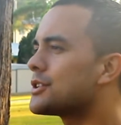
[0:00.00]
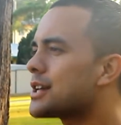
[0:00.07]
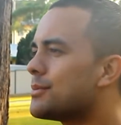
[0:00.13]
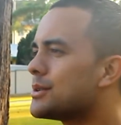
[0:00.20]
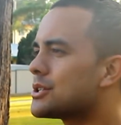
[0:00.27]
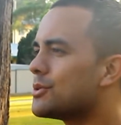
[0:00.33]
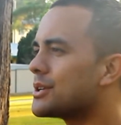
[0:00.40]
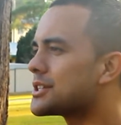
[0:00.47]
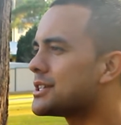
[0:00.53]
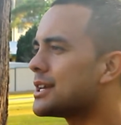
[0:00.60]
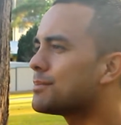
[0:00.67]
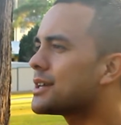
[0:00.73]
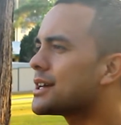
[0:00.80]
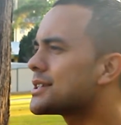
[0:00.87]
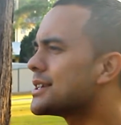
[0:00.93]
someone to
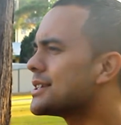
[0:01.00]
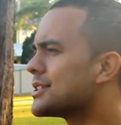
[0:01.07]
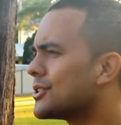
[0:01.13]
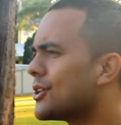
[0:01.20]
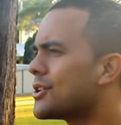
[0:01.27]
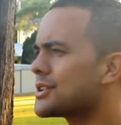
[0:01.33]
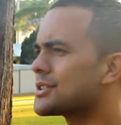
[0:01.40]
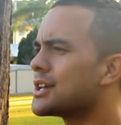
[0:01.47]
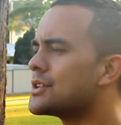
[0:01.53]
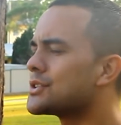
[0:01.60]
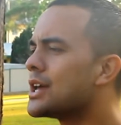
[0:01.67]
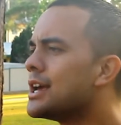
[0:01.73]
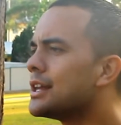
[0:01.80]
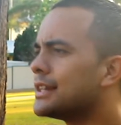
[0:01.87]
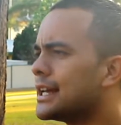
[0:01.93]
accept us and to notice us,
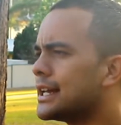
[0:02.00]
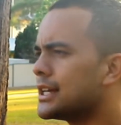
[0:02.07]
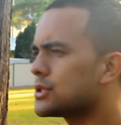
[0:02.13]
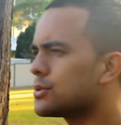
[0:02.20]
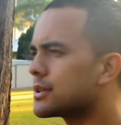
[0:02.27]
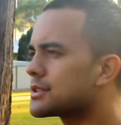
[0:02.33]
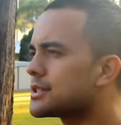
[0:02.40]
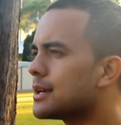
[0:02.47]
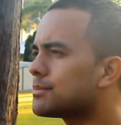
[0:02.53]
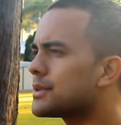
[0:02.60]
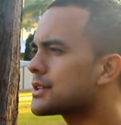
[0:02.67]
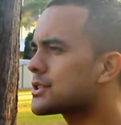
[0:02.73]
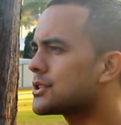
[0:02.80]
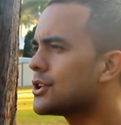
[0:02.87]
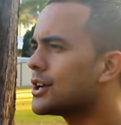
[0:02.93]
they need to accept
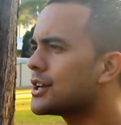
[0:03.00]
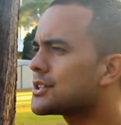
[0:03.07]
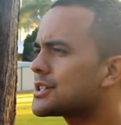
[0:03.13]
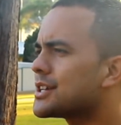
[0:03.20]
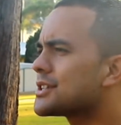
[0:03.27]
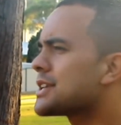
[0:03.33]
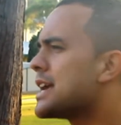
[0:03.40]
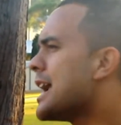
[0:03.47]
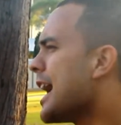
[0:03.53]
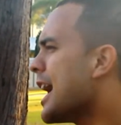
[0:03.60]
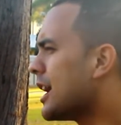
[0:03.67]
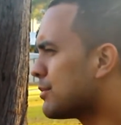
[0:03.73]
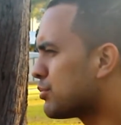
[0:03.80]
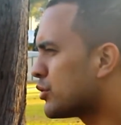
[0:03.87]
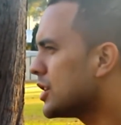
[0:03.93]
us, notice us,
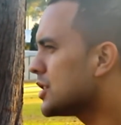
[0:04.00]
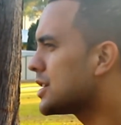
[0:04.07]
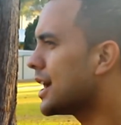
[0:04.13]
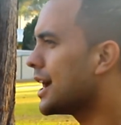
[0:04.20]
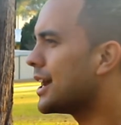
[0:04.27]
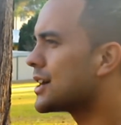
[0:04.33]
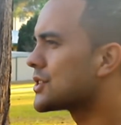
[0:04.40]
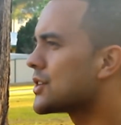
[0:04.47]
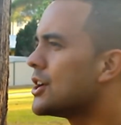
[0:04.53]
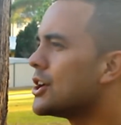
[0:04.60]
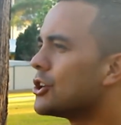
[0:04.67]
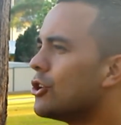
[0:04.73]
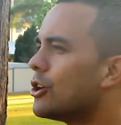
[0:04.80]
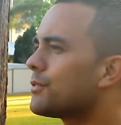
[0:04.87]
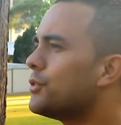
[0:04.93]
and appreciate us,
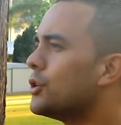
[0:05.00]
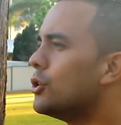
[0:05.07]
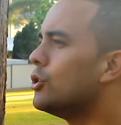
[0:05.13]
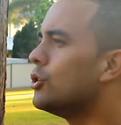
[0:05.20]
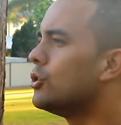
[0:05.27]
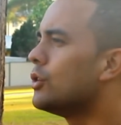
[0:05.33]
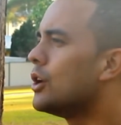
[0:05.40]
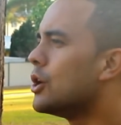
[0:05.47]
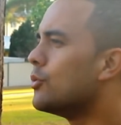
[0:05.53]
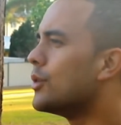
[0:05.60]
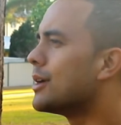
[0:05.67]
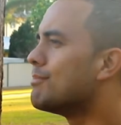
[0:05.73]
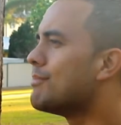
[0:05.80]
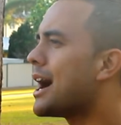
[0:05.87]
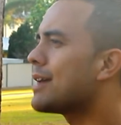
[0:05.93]
not for who
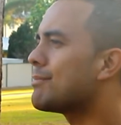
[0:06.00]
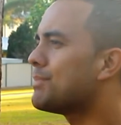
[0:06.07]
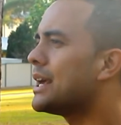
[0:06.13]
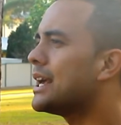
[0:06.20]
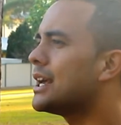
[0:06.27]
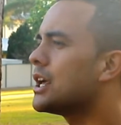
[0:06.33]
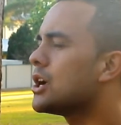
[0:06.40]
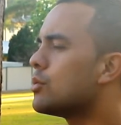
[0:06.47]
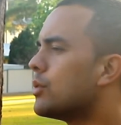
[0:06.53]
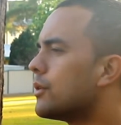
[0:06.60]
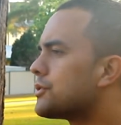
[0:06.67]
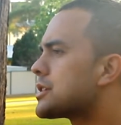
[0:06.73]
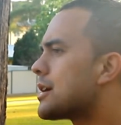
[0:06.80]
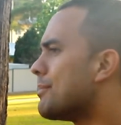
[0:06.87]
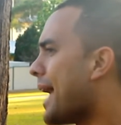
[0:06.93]
we might be with
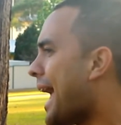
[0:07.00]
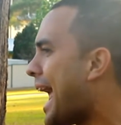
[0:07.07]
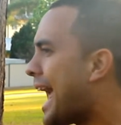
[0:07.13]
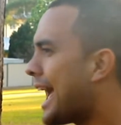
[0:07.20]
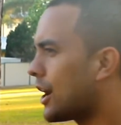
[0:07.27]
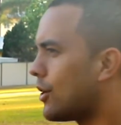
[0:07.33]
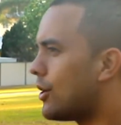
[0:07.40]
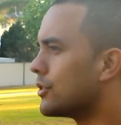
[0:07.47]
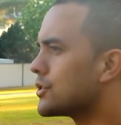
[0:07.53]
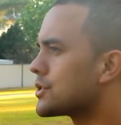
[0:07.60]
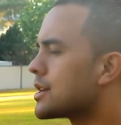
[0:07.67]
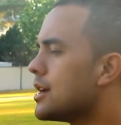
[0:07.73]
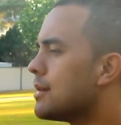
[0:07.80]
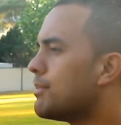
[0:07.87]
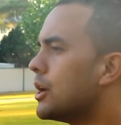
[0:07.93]
some add-ons,
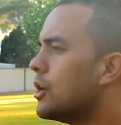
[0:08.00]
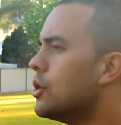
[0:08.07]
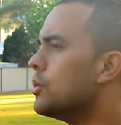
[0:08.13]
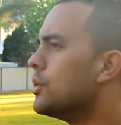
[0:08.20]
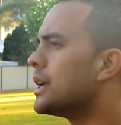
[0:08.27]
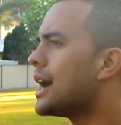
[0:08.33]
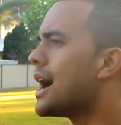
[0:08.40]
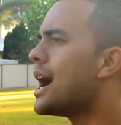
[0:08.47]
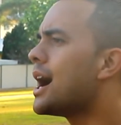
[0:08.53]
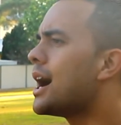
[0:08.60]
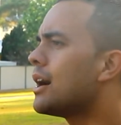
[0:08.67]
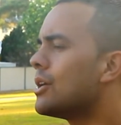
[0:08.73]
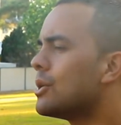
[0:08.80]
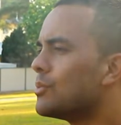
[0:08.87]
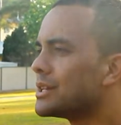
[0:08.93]
but who we are
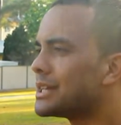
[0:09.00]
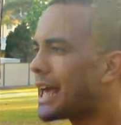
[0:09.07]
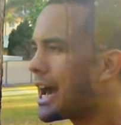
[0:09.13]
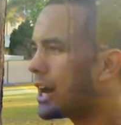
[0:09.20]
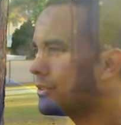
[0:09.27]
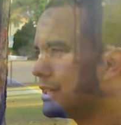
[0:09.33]
without